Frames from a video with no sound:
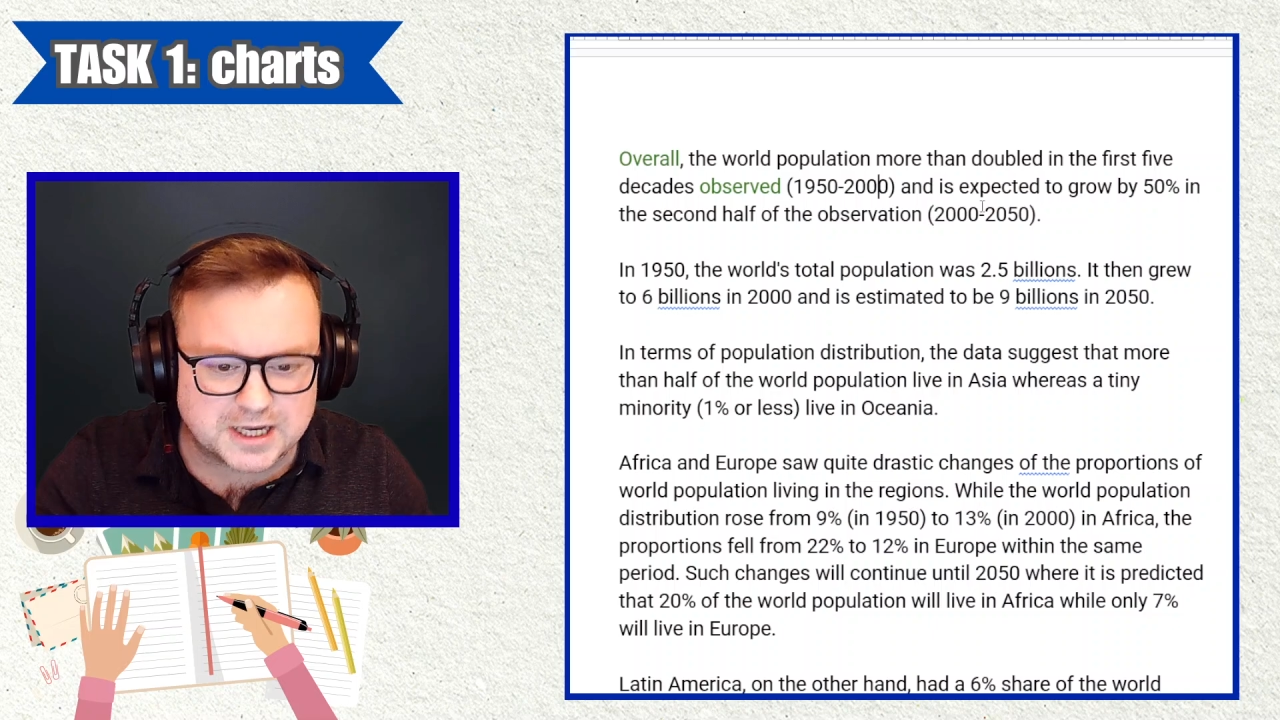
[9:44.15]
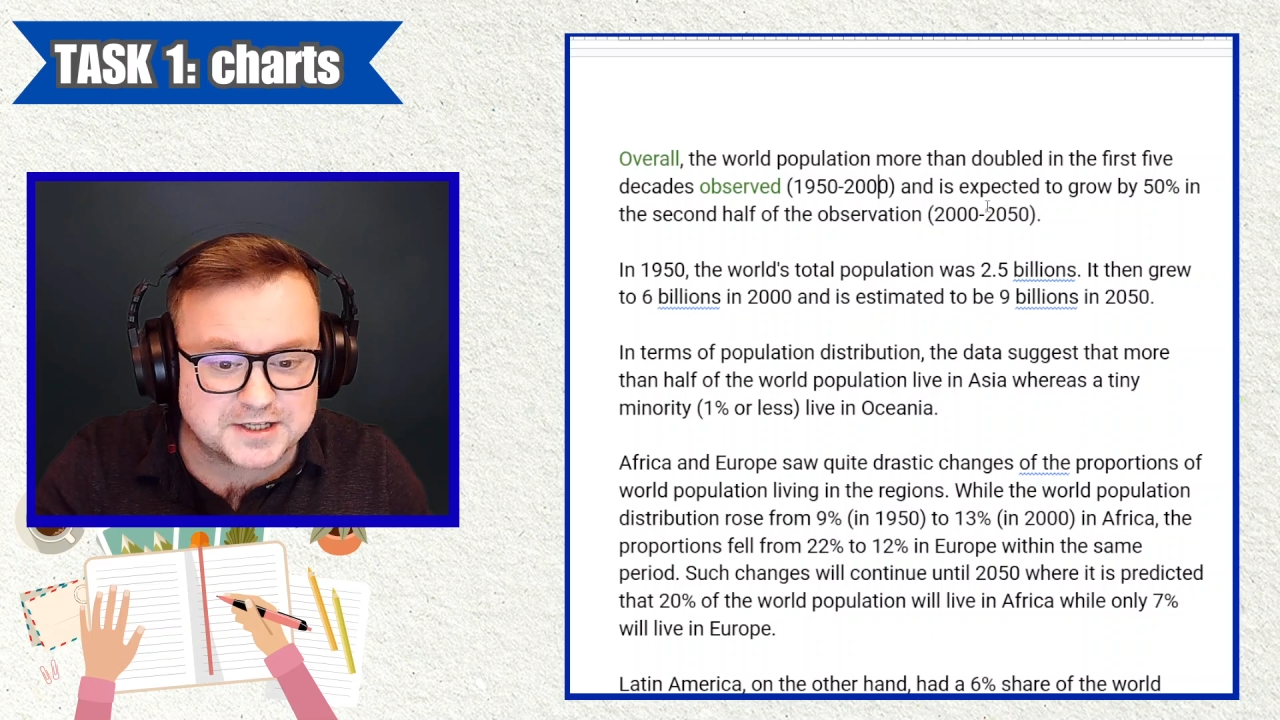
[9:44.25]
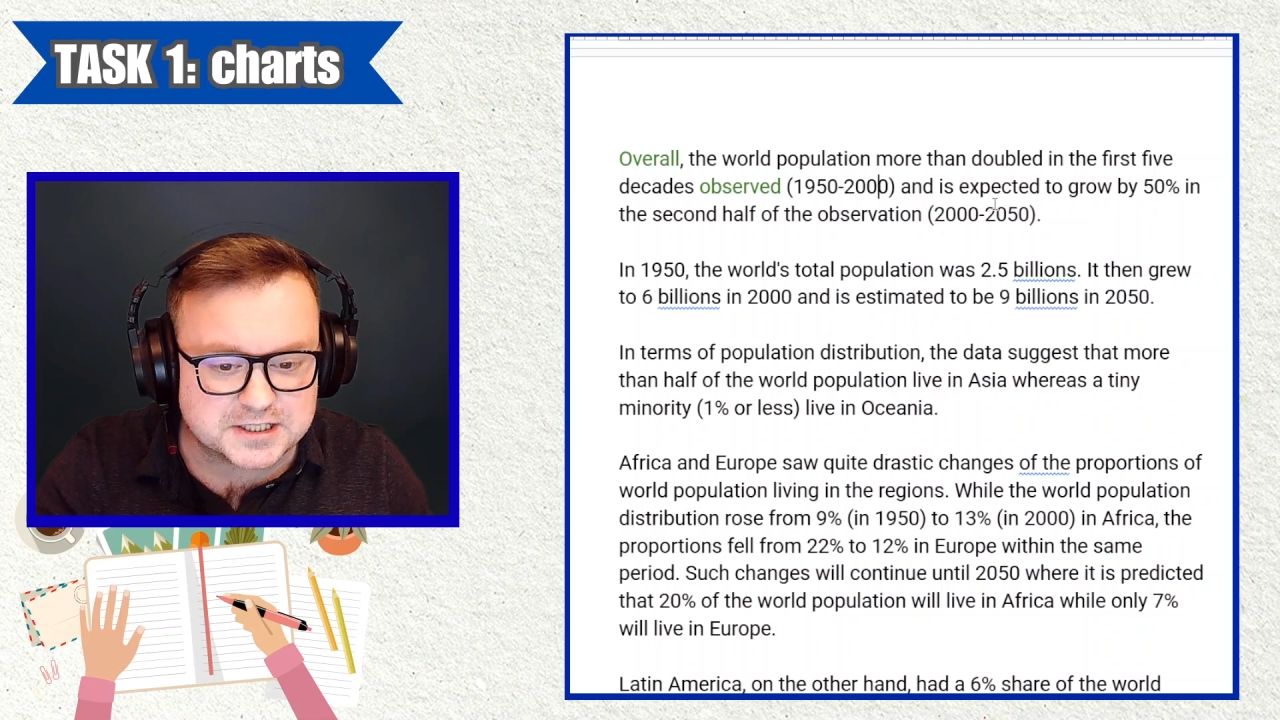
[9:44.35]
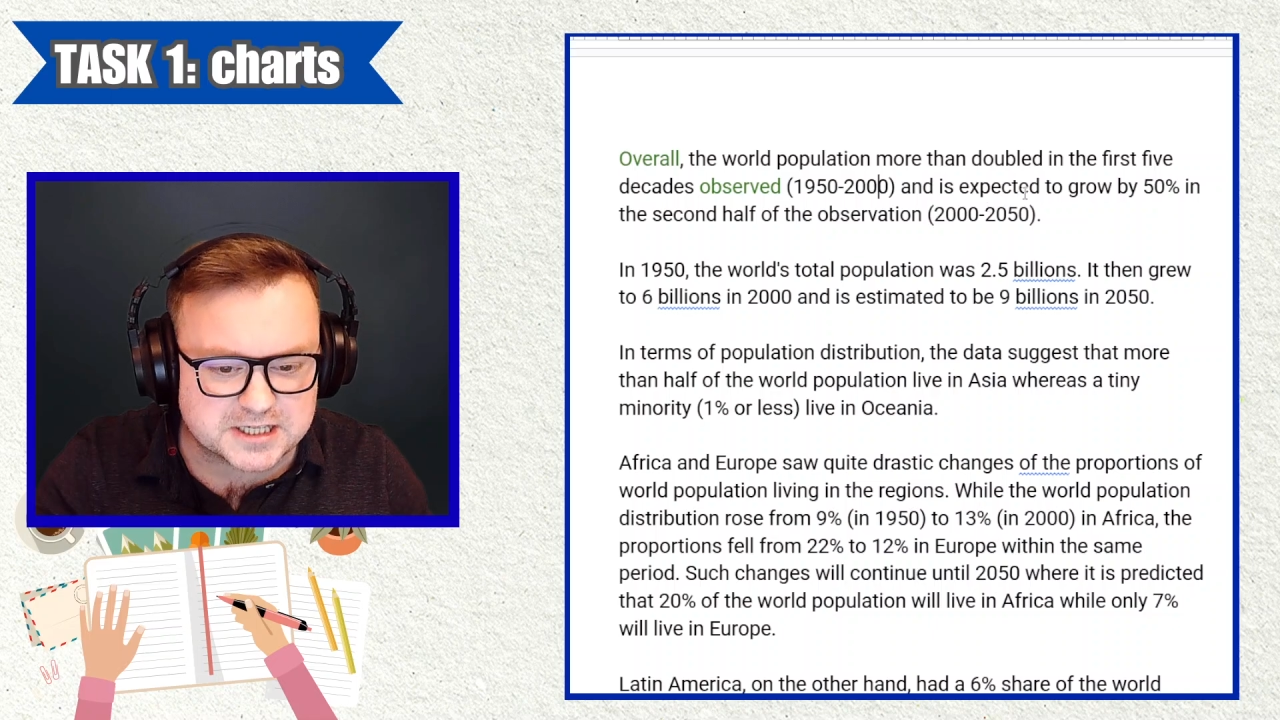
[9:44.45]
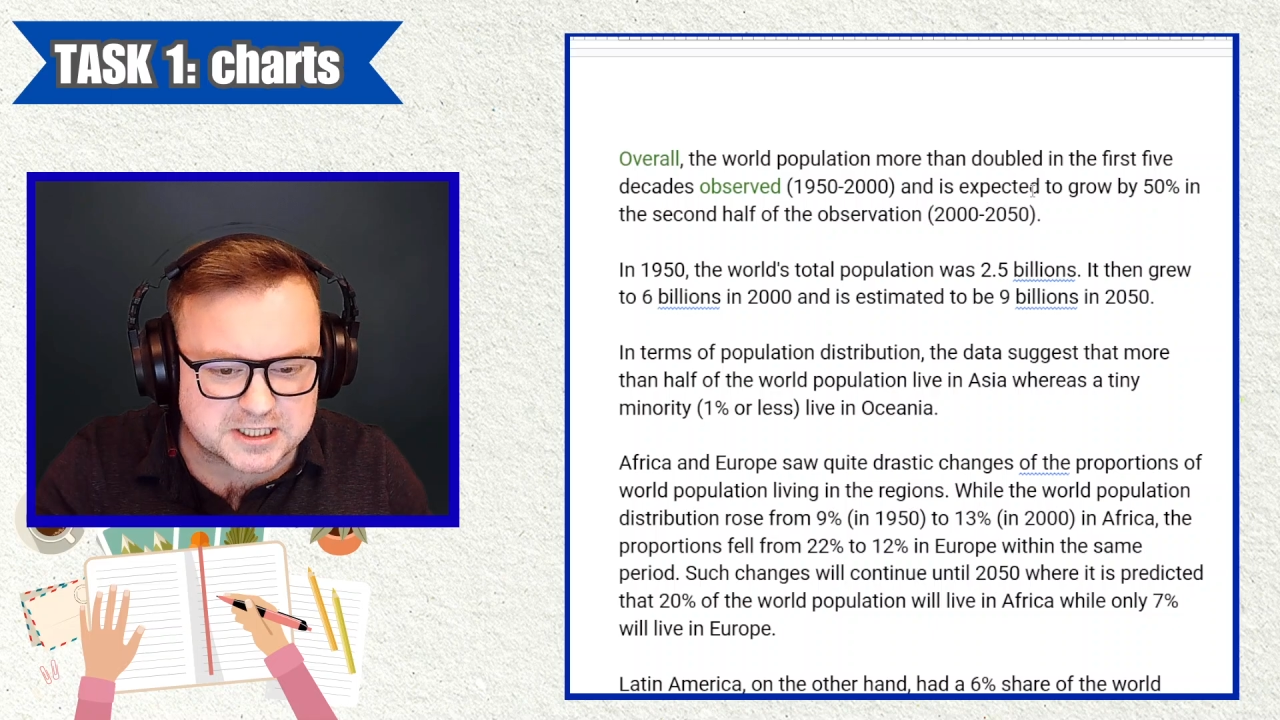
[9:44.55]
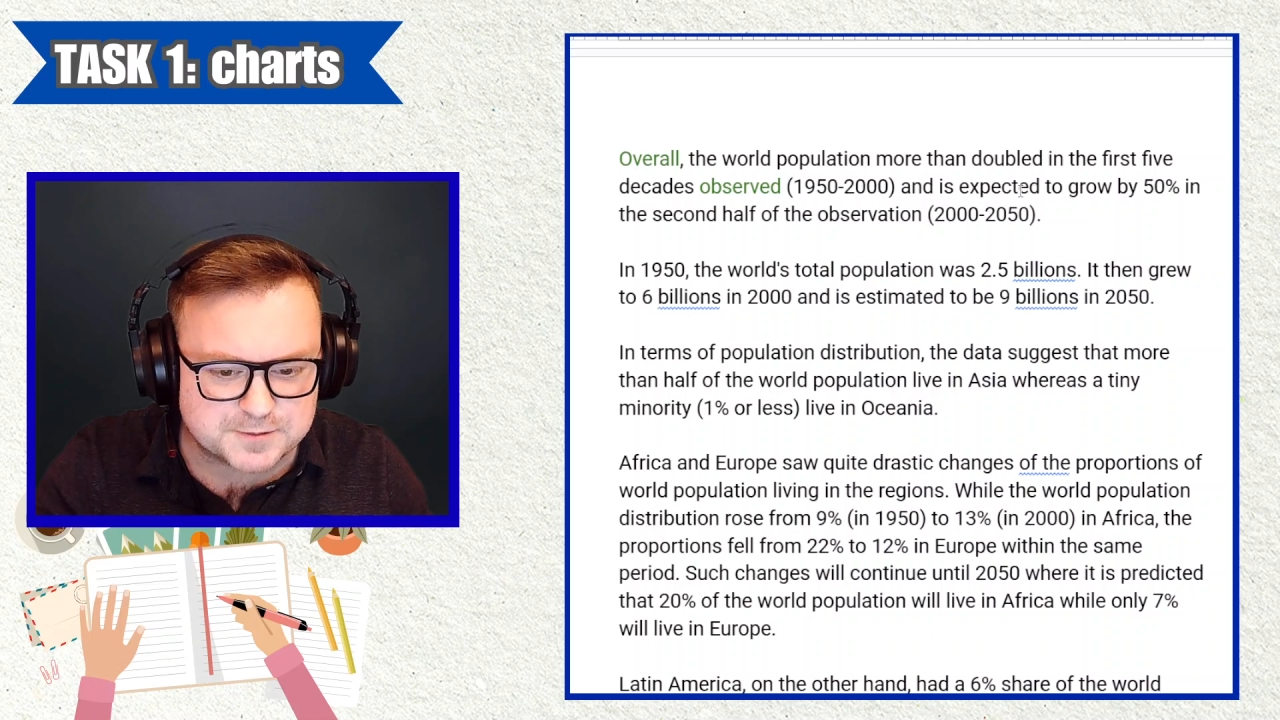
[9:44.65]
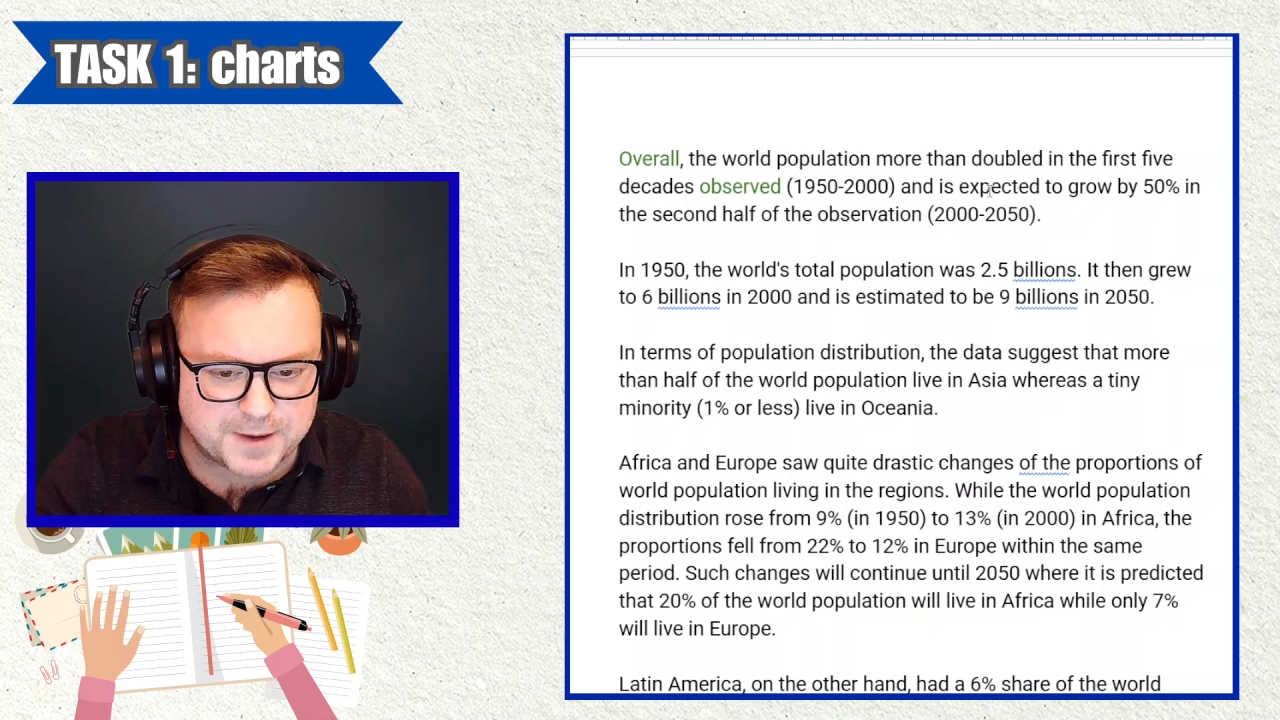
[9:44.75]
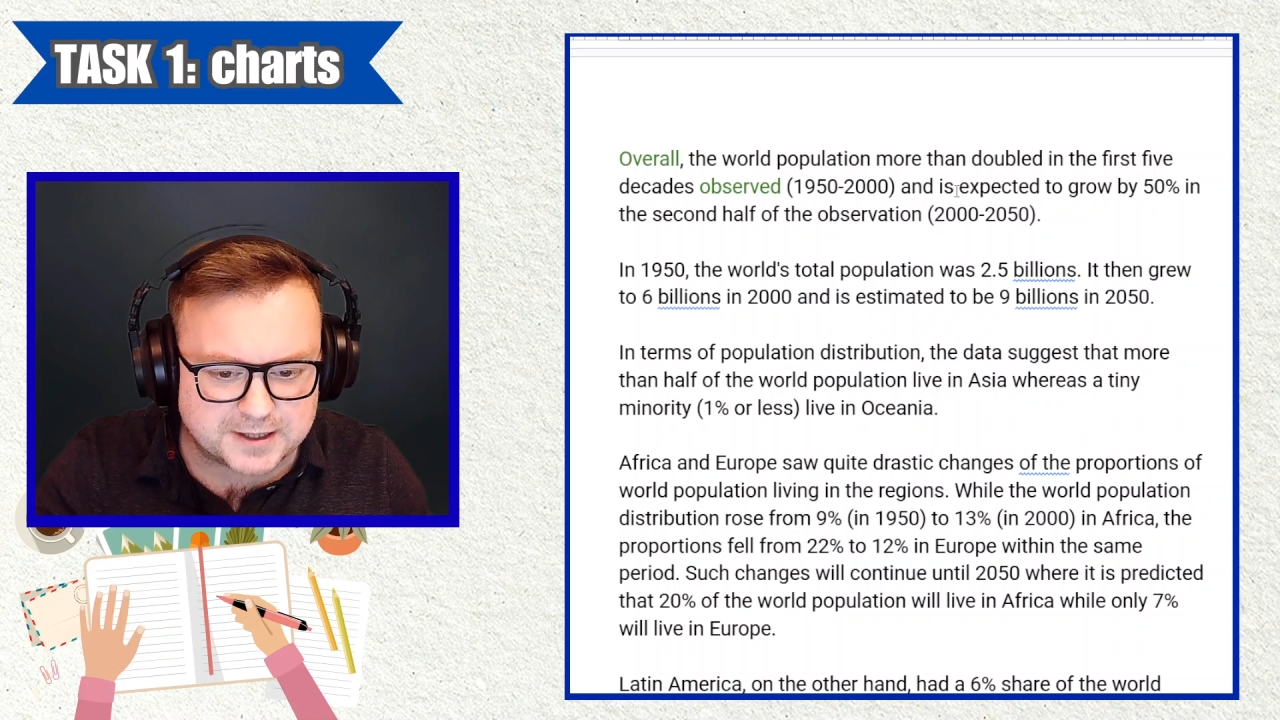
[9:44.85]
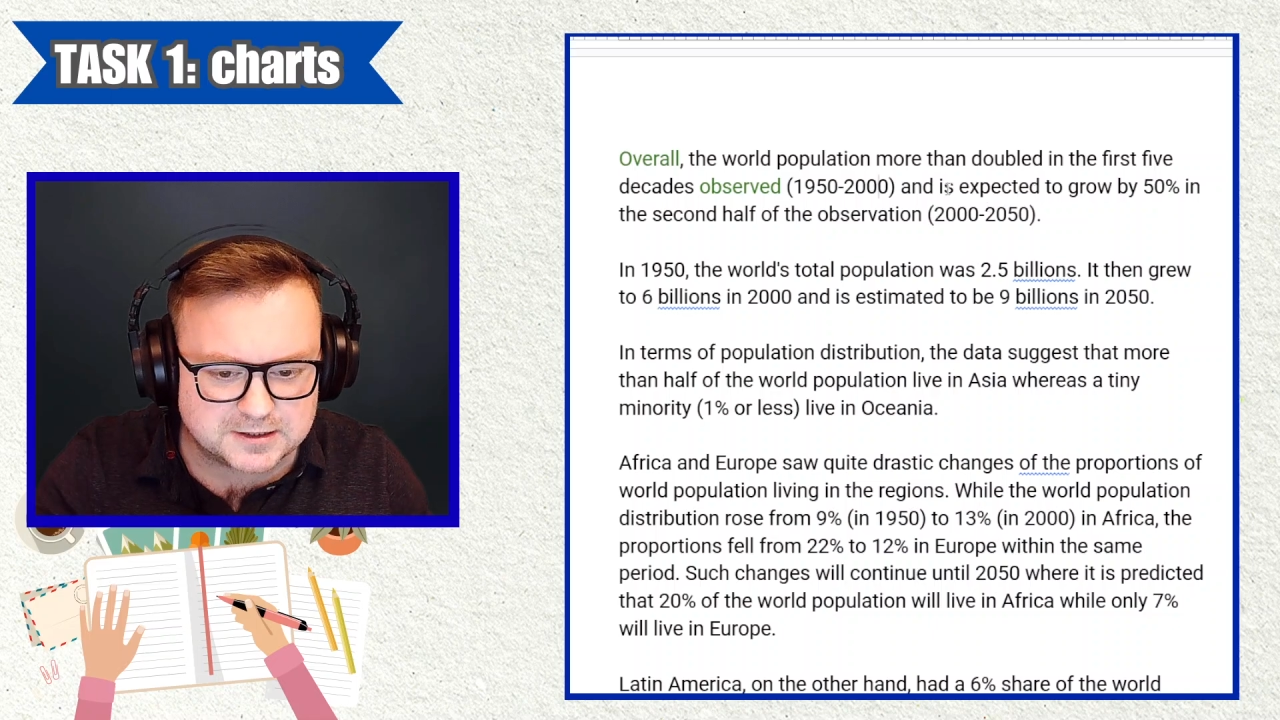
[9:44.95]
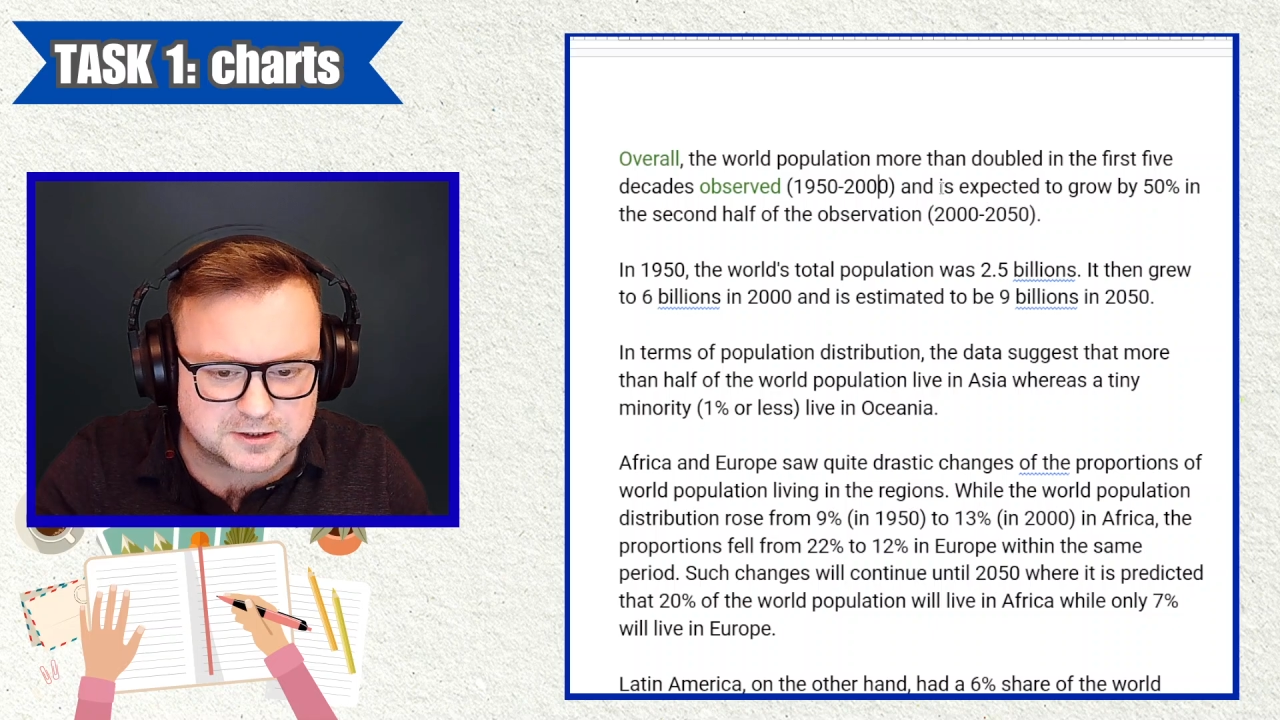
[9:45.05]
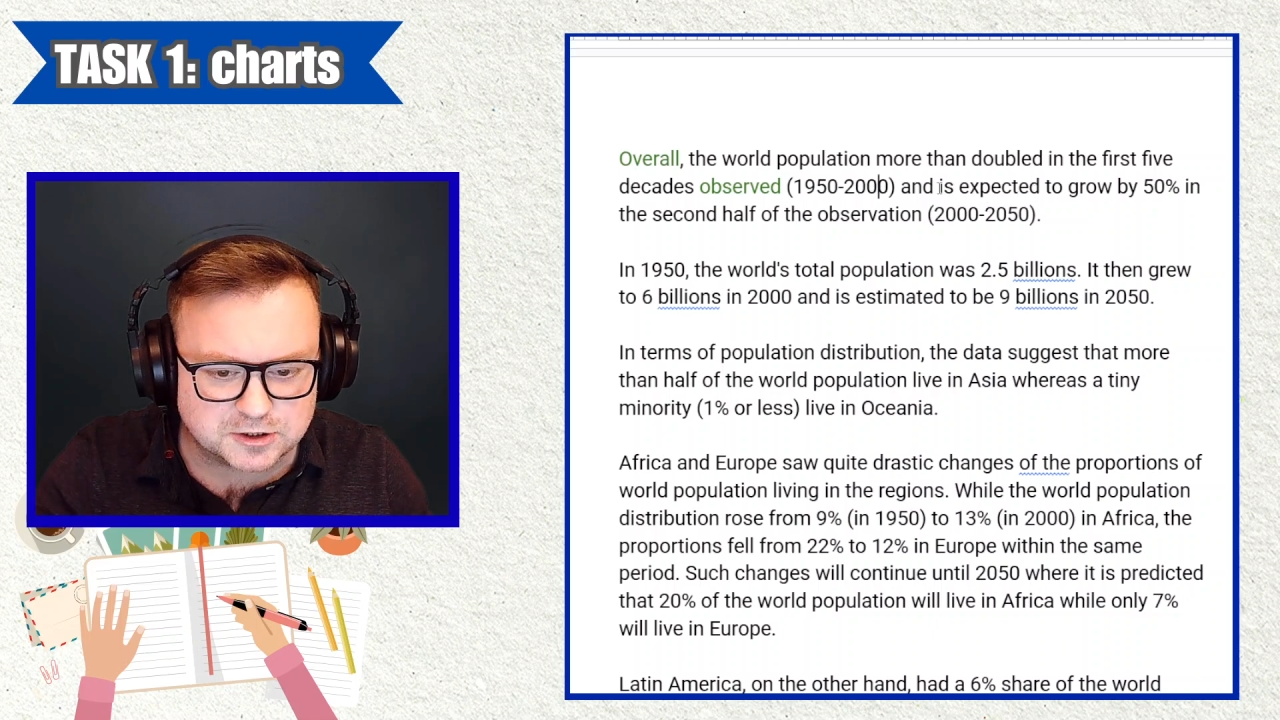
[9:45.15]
And is expected